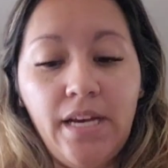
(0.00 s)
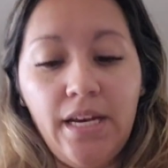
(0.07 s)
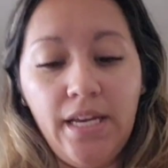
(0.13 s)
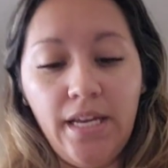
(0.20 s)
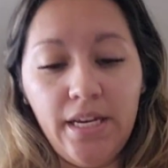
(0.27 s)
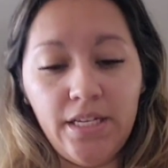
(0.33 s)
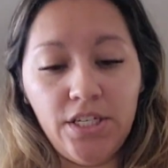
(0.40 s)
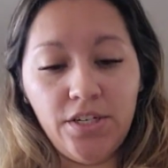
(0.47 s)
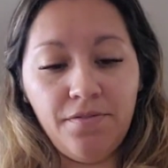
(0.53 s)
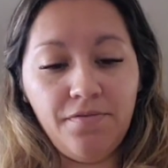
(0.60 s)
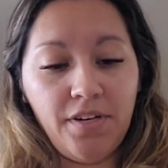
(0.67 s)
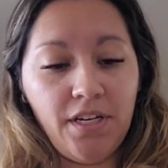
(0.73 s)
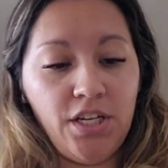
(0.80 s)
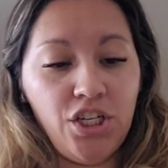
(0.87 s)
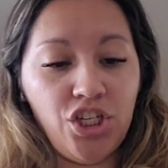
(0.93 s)
that I needed to
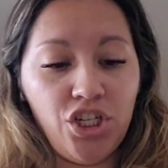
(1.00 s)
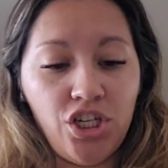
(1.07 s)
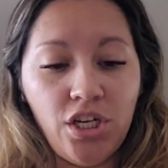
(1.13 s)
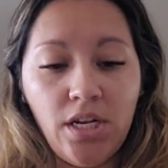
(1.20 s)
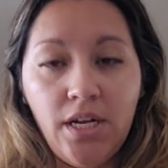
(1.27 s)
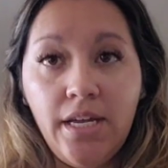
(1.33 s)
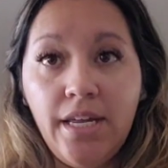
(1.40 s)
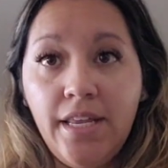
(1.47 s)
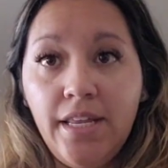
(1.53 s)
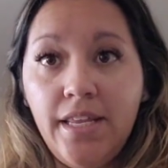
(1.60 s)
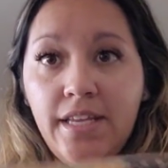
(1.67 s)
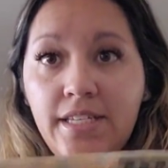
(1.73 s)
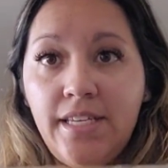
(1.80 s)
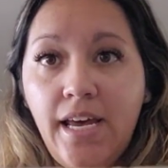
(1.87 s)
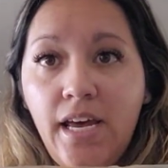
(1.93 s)
finish
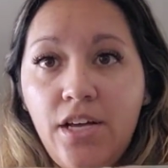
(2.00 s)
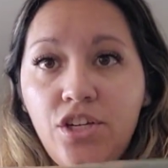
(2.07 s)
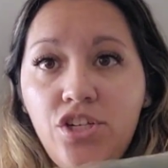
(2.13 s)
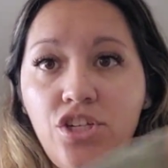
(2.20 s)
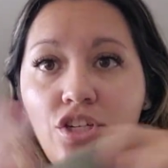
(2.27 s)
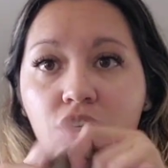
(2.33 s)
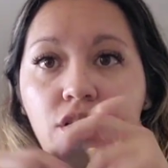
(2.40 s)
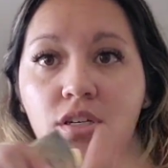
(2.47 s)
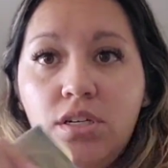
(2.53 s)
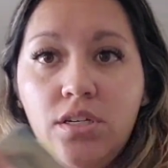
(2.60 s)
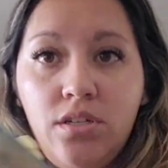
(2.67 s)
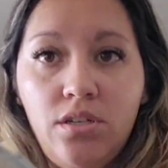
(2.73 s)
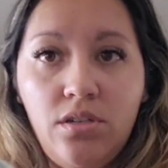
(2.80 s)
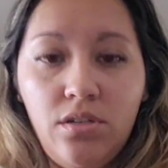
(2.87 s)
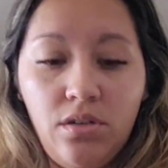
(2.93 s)
this edge.
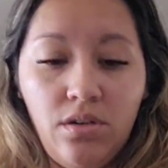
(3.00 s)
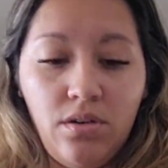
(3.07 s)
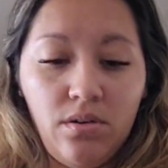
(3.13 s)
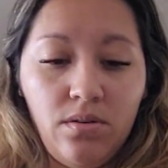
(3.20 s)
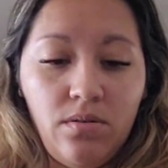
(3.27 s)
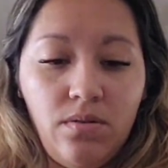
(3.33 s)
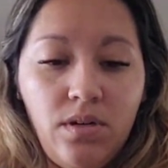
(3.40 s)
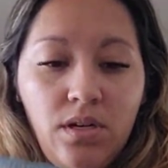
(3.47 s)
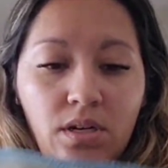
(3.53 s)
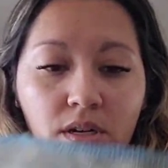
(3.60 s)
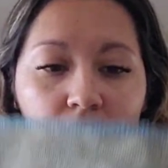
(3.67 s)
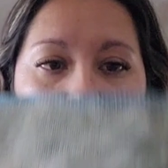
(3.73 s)
So